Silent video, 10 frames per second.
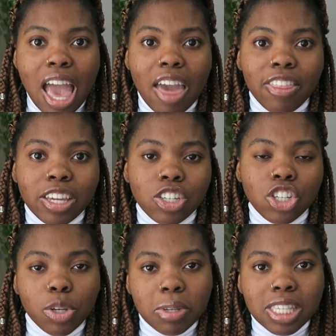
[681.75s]
And then
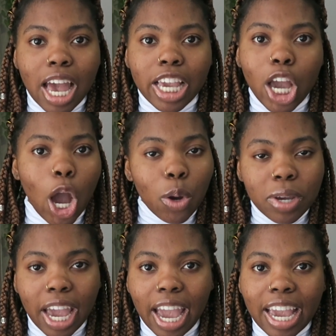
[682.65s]
she was like,
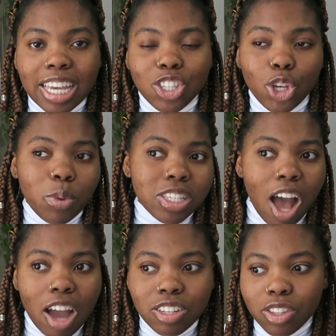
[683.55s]
okay. And so we
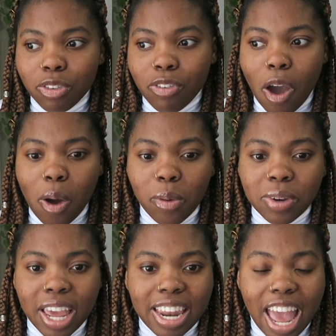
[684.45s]
talked on the
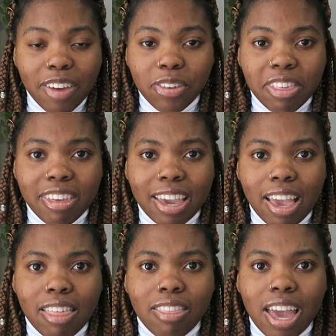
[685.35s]
phone and everything,
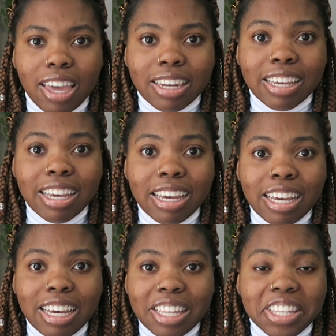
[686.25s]
and then
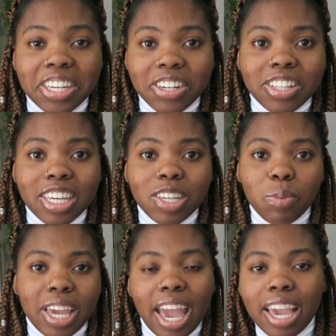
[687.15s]
literally
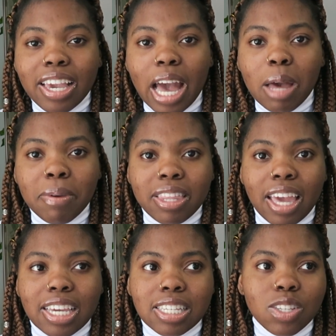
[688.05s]
we hang up, and
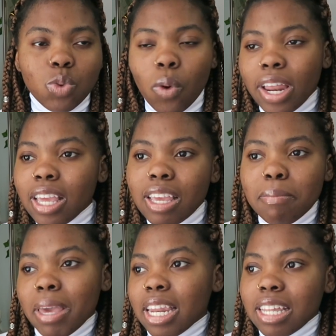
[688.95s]
like 20
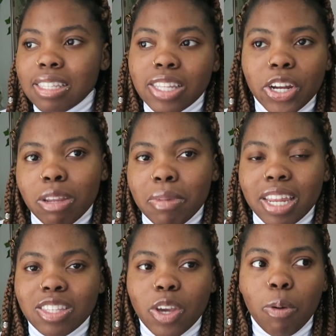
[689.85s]
minutes 30
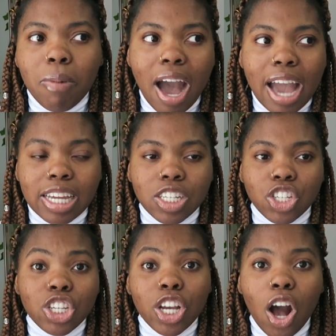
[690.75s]
minutes go by,
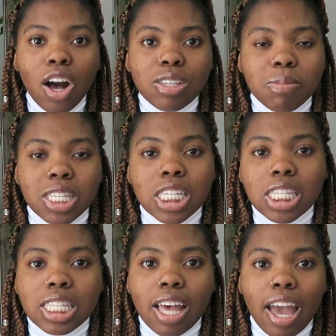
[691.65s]
and she calls me and
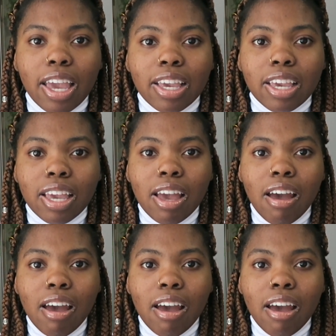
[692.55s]
she's like,